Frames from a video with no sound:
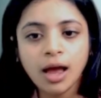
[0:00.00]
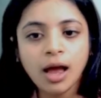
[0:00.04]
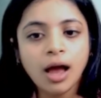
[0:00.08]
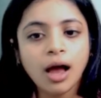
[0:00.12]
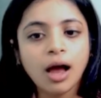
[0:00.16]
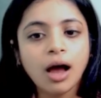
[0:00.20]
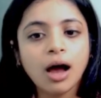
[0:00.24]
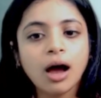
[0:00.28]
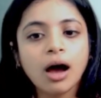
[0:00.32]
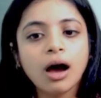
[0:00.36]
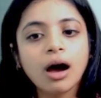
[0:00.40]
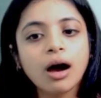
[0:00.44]

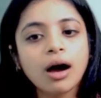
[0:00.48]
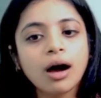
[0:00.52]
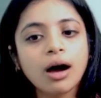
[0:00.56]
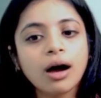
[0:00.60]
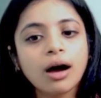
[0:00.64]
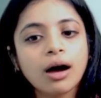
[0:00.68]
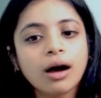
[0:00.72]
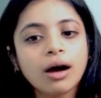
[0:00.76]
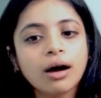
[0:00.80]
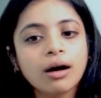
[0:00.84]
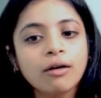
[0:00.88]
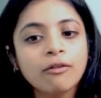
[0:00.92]

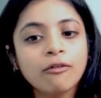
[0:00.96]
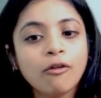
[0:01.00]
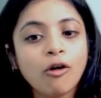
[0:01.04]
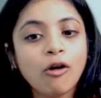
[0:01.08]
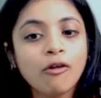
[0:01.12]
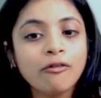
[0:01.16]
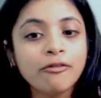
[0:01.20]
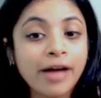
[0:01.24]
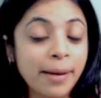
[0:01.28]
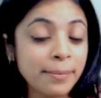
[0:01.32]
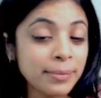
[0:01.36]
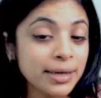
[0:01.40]
Or
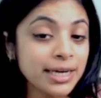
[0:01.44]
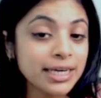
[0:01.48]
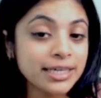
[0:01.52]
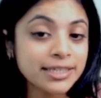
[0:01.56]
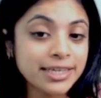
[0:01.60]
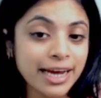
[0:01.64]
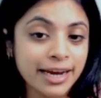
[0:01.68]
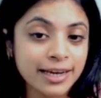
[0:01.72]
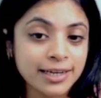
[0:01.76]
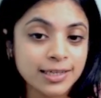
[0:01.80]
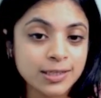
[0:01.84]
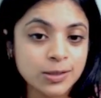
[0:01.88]
family
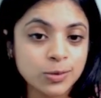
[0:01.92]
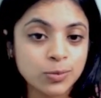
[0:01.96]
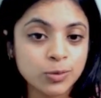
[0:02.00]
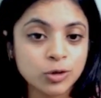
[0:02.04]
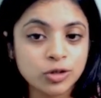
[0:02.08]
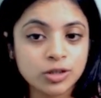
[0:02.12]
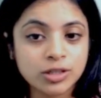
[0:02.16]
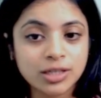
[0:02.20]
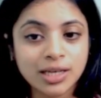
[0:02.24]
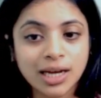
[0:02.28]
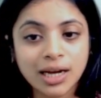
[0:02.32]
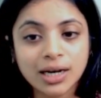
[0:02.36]
ties, which
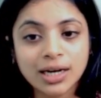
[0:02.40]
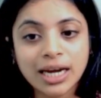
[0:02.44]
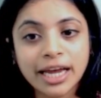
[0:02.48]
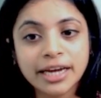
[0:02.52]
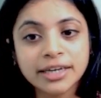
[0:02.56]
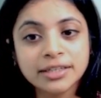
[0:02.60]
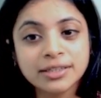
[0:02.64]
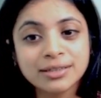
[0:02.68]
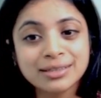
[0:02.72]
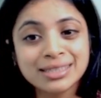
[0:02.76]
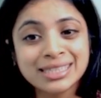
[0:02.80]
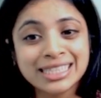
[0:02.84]
is I'd
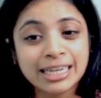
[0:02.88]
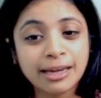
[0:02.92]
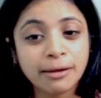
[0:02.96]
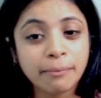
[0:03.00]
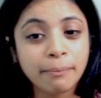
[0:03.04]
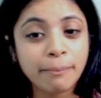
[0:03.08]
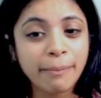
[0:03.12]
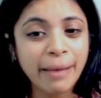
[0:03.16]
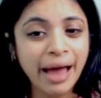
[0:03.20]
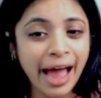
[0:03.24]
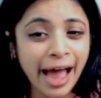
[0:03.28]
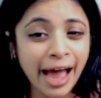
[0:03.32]
like to stay
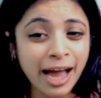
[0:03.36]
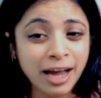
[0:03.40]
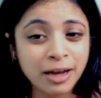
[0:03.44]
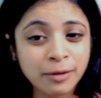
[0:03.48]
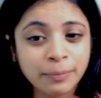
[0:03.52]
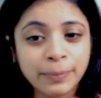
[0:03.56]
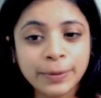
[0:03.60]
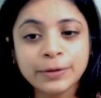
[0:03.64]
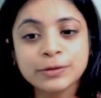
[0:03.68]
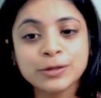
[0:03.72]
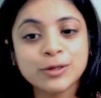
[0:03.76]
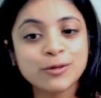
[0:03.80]
back
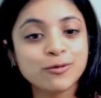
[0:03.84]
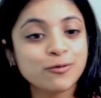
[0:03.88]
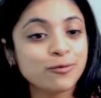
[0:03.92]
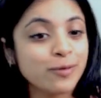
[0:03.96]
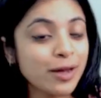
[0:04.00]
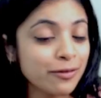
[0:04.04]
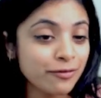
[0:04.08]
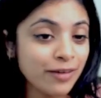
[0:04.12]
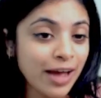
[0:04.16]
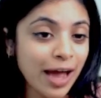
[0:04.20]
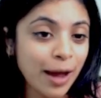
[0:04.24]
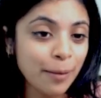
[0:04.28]
because of
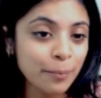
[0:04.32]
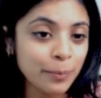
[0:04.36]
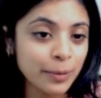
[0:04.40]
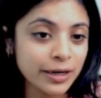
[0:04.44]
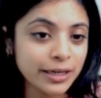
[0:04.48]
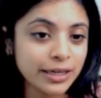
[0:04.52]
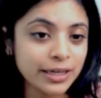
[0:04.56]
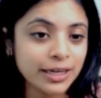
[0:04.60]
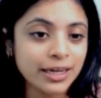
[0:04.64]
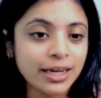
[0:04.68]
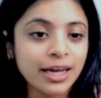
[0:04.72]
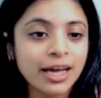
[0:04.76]
my
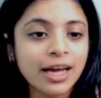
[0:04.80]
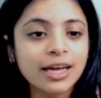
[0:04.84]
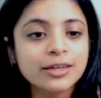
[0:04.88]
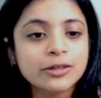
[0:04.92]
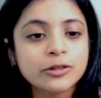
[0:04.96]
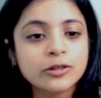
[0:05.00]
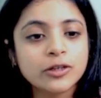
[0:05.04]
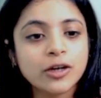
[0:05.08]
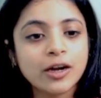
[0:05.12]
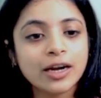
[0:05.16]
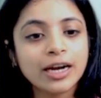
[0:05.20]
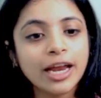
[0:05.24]
family,
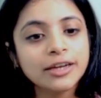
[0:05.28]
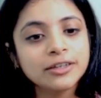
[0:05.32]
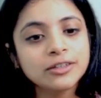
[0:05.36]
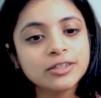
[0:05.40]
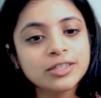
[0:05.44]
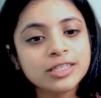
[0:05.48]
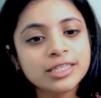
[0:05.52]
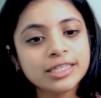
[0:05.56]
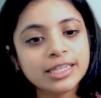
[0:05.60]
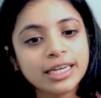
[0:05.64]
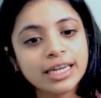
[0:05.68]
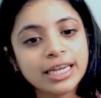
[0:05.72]
so I'd like to
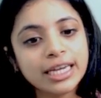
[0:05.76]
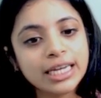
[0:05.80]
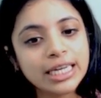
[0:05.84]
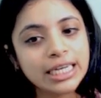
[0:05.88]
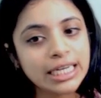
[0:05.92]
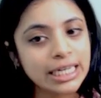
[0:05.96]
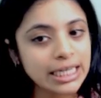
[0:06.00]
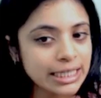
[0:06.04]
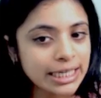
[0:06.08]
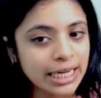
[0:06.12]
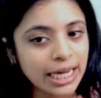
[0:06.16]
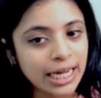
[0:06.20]
stay in
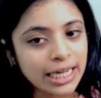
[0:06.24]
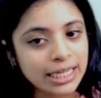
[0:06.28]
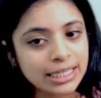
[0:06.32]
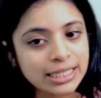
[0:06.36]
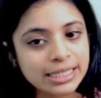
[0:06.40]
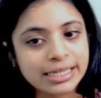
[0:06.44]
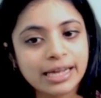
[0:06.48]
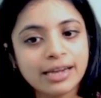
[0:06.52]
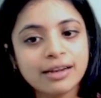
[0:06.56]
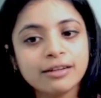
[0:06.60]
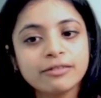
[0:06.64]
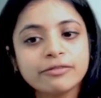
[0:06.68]
India
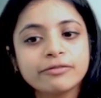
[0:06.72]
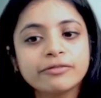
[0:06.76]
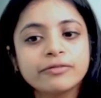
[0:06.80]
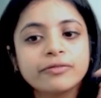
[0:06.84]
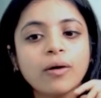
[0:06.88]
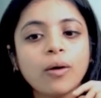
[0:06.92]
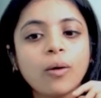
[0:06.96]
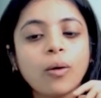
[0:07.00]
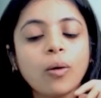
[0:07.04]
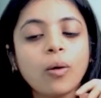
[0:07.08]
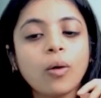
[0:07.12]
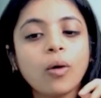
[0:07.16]
itself.
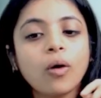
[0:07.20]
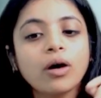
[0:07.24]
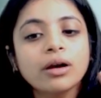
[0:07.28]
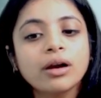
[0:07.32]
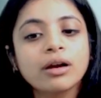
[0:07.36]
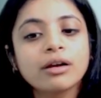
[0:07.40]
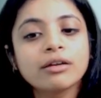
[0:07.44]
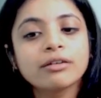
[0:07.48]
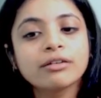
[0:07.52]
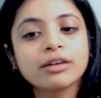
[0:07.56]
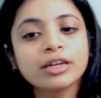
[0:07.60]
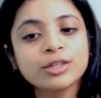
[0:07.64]
Or
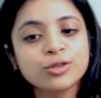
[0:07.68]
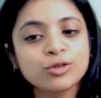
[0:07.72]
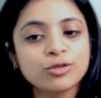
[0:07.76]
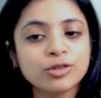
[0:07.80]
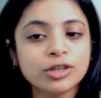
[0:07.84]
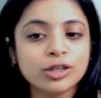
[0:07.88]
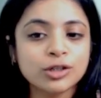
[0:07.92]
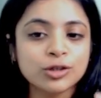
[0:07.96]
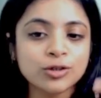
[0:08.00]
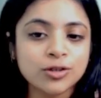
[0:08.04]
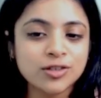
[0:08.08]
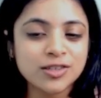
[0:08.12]

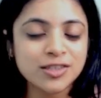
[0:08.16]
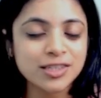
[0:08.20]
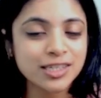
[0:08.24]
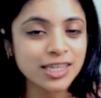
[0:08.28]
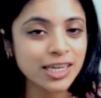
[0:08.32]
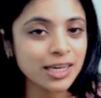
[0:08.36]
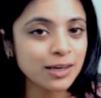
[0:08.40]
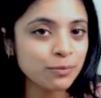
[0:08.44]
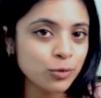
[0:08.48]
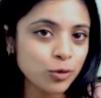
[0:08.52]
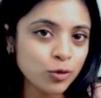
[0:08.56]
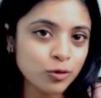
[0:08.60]
restrictions
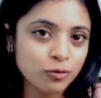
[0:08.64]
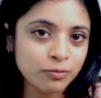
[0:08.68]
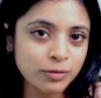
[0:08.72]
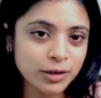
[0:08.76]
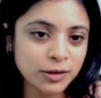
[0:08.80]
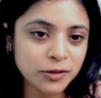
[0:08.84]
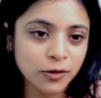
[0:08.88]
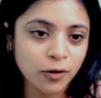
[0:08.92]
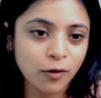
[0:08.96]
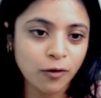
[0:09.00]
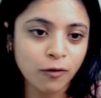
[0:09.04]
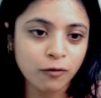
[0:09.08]
in
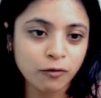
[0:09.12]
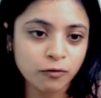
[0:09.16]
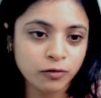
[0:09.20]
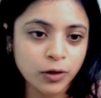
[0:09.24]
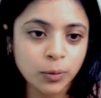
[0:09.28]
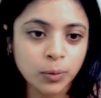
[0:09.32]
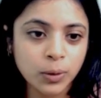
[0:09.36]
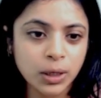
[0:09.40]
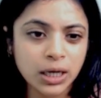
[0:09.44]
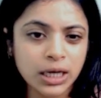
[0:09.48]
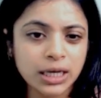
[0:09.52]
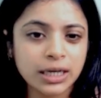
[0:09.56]
movement of
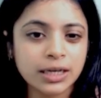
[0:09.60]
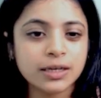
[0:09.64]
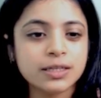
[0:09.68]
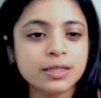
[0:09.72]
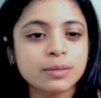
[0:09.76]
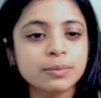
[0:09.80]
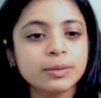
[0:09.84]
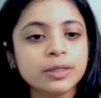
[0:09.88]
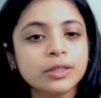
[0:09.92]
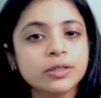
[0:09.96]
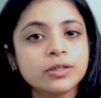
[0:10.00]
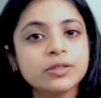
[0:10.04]
the
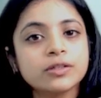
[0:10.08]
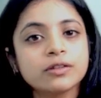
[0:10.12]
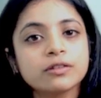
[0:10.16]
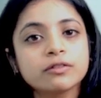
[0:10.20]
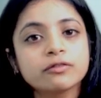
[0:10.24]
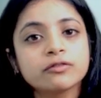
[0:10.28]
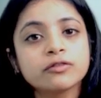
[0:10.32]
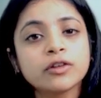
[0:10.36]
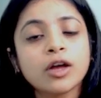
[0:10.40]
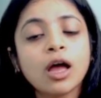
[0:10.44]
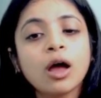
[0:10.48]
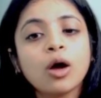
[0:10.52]
workers because
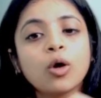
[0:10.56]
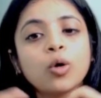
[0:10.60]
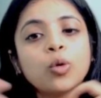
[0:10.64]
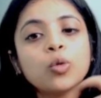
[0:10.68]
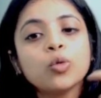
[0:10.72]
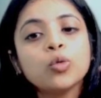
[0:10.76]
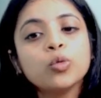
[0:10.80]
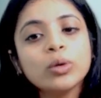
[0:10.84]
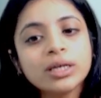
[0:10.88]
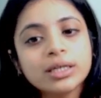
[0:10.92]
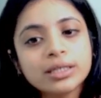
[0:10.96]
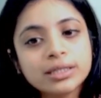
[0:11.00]
of
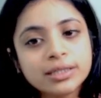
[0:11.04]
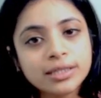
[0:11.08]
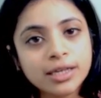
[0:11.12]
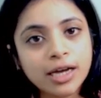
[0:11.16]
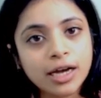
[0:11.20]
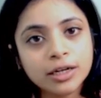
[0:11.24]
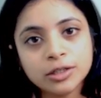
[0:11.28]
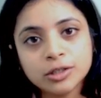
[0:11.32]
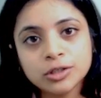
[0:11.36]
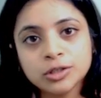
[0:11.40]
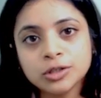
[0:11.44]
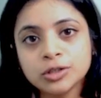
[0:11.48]

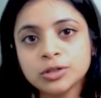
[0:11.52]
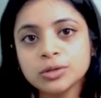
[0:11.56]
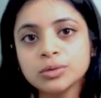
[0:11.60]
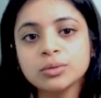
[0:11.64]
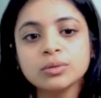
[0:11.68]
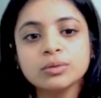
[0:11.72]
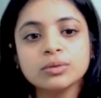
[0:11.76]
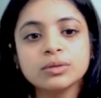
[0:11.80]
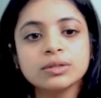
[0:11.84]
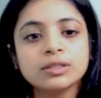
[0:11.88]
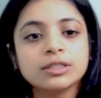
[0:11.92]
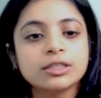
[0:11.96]
visa
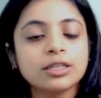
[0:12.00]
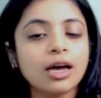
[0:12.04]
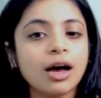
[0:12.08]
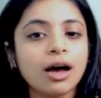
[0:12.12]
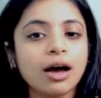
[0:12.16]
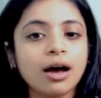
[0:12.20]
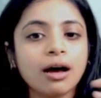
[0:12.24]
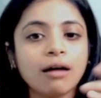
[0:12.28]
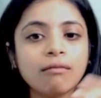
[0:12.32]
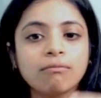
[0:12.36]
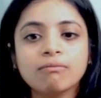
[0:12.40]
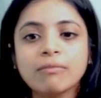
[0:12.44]
issues
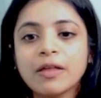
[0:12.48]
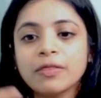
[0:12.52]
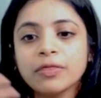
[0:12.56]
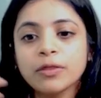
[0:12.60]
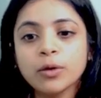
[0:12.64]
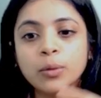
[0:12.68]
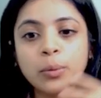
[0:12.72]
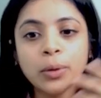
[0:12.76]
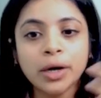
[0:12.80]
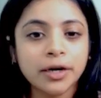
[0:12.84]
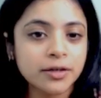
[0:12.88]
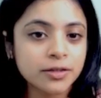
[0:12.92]
and
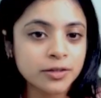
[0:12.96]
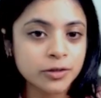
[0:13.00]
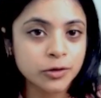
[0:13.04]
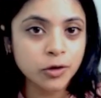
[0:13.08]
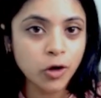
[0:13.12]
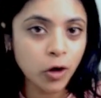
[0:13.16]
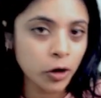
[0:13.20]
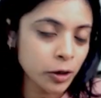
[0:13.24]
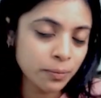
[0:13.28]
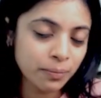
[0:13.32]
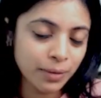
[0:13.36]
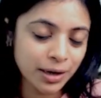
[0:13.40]
the various
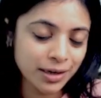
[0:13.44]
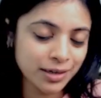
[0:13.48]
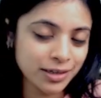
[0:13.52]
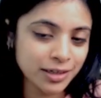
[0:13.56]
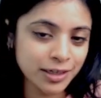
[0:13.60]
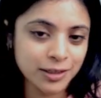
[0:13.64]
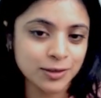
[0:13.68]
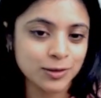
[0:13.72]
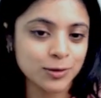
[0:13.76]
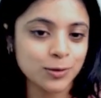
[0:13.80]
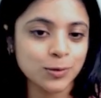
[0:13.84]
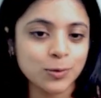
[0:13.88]

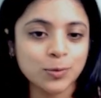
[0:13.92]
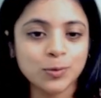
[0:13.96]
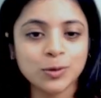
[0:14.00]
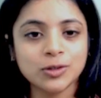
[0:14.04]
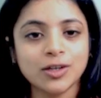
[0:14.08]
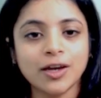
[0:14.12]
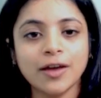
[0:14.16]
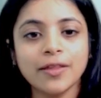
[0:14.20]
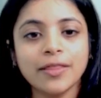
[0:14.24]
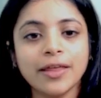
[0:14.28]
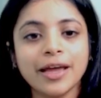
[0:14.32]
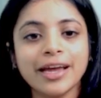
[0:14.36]
documentation which
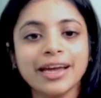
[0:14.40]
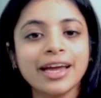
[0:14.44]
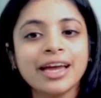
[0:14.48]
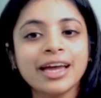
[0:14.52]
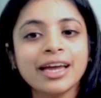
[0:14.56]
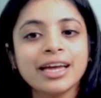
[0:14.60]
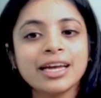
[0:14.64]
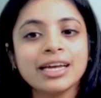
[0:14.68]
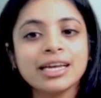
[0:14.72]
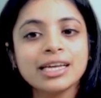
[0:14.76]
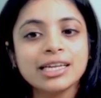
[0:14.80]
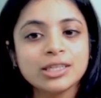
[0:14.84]
are there.
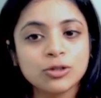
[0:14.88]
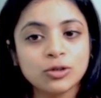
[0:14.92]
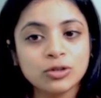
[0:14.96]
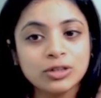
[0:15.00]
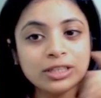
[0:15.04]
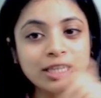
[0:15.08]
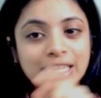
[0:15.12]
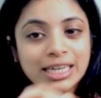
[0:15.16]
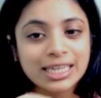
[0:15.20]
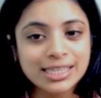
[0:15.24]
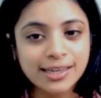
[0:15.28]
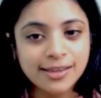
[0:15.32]
So
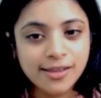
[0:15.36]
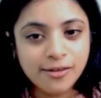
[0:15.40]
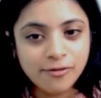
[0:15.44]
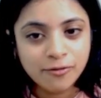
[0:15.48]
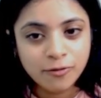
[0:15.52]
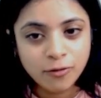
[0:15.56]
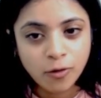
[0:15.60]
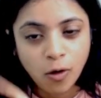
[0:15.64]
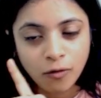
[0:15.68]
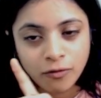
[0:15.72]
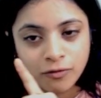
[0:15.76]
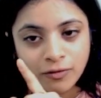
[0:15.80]
these are the
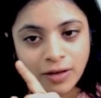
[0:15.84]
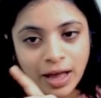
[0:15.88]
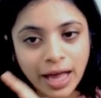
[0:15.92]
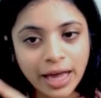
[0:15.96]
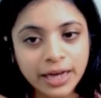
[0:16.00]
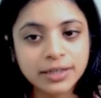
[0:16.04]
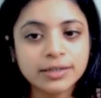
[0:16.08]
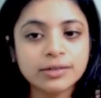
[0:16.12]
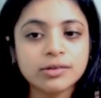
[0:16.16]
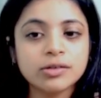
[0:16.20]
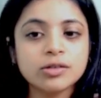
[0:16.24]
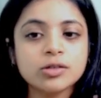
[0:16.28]
four
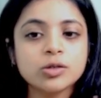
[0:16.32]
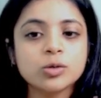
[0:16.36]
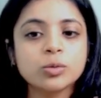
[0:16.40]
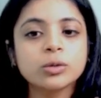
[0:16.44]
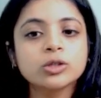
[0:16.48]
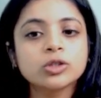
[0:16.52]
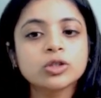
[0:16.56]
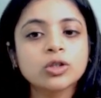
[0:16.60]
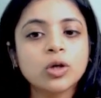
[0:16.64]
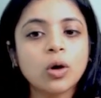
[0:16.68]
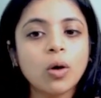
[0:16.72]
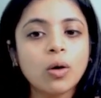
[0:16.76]
factors
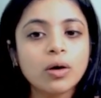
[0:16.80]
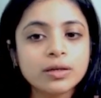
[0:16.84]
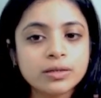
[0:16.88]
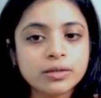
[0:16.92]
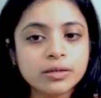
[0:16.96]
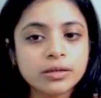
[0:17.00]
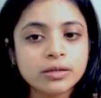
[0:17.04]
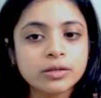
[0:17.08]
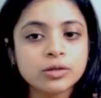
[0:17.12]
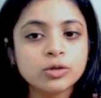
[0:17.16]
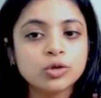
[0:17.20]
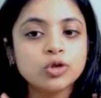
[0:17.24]
which
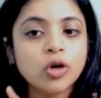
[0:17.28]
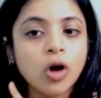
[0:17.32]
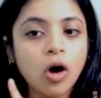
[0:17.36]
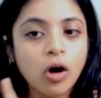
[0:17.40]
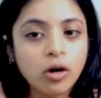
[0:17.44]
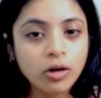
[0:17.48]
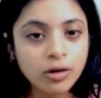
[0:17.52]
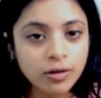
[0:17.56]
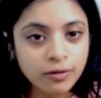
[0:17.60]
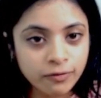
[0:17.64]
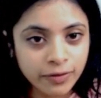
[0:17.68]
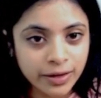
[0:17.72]
causes
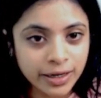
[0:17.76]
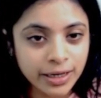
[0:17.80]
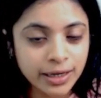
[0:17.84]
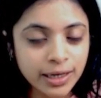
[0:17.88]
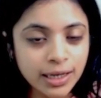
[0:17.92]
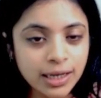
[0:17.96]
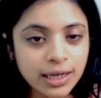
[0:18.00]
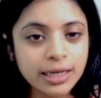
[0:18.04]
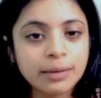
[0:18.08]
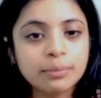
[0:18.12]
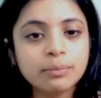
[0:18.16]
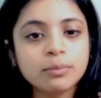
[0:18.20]

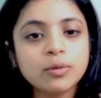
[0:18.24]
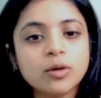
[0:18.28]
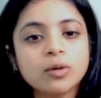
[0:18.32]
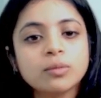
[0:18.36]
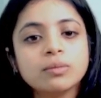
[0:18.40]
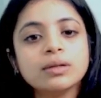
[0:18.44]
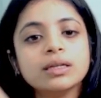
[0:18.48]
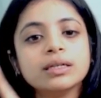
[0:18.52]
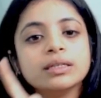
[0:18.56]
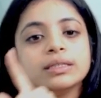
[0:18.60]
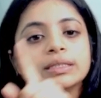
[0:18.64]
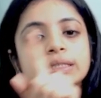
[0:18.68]
geographical
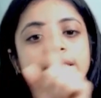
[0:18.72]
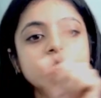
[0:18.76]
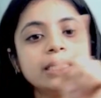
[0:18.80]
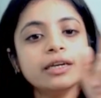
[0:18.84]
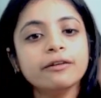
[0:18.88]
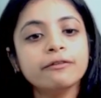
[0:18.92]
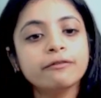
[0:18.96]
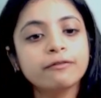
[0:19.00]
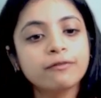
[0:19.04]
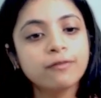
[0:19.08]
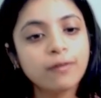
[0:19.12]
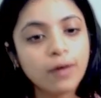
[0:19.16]
immobility
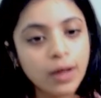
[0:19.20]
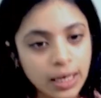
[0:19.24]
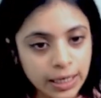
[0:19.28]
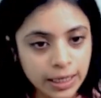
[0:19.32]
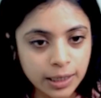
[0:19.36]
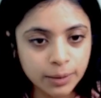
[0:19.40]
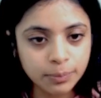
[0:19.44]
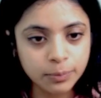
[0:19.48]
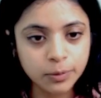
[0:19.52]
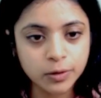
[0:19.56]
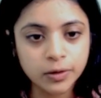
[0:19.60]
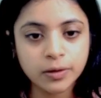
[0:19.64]
for
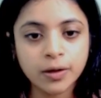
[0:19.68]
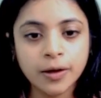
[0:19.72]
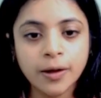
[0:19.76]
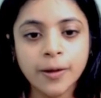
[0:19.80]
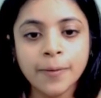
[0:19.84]
labor.